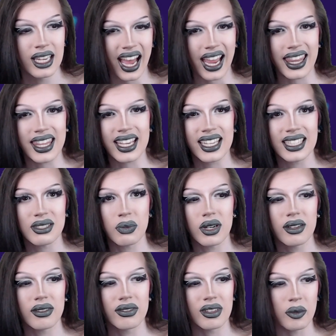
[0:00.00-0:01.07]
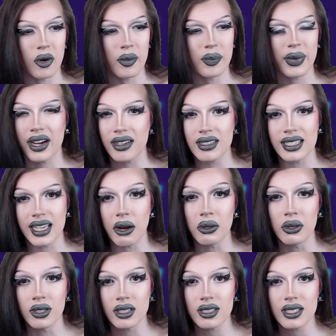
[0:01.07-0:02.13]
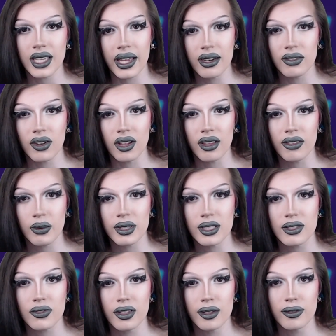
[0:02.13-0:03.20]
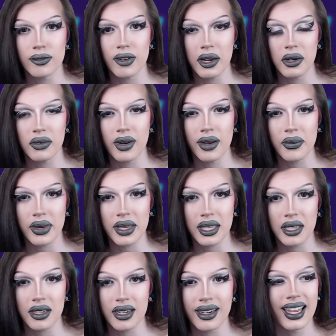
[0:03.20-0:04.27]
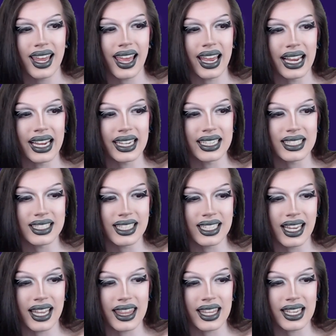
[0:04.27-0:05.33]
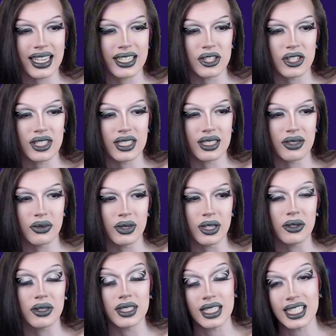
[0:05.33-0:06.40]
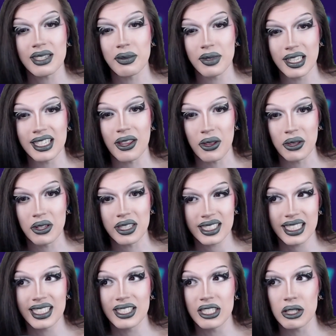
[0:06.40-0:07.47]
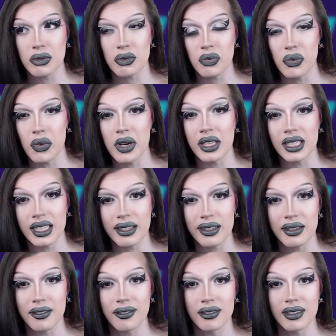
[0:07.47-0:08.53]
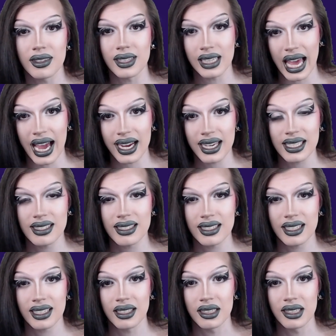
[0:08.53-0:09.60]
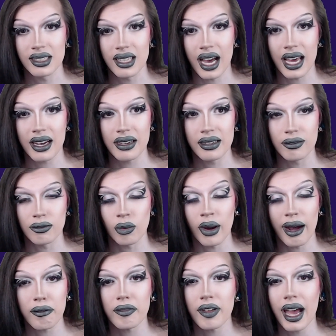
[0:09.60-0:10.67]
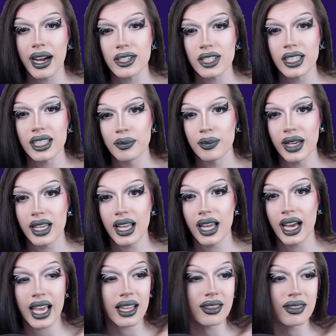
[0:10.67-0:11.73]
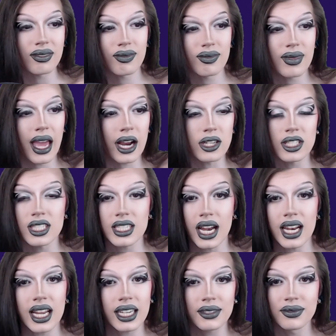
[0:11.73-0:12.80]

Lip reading: I think it's one of the more pared down looks out of all of the ones for the final runway here, and I think it just, when you see some of these other looks, it just really lacks a lot of wow factor. But again, hair's stunning.